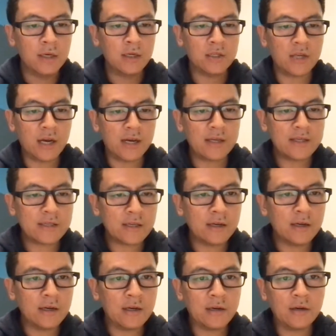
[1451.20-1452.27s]
Giants
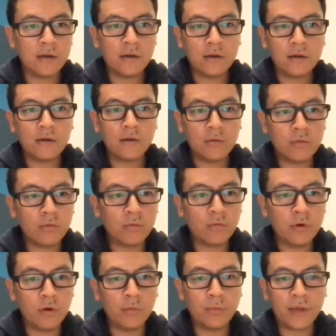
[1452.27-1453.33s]

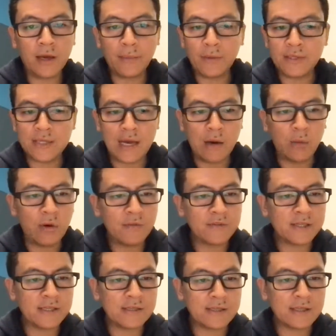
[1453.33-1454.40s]
will be up and down with
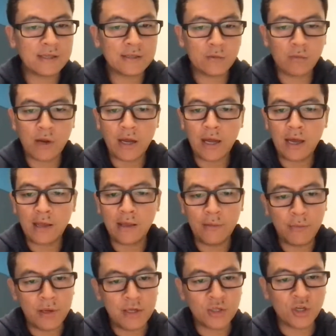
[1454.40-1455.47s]
since he's a right-handed
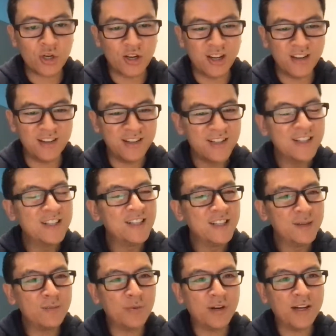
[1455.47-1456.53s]
pitcher.
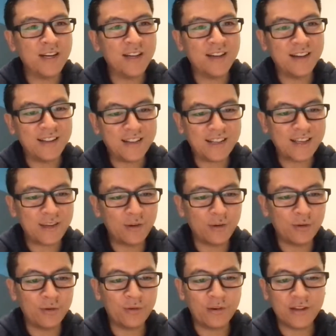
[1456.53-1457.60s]
But I think
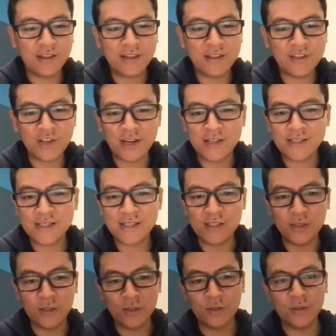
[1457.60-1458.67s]
the Giants
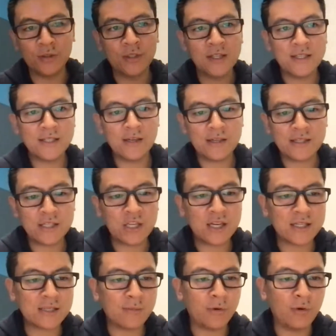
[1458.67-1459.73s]
still has a
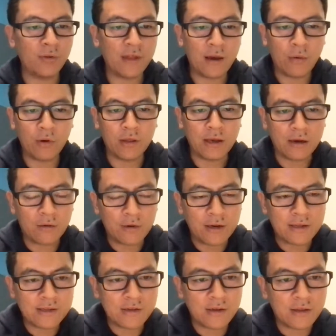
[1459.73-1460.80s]
chance to pull that one out,
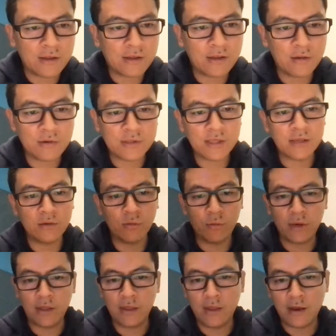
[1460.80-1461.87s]
right? So I think there's a good
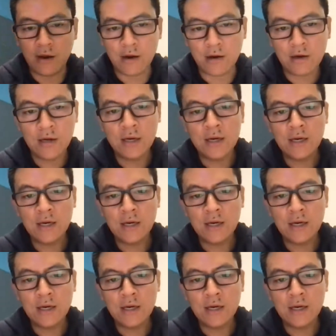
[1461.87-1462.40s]
win there.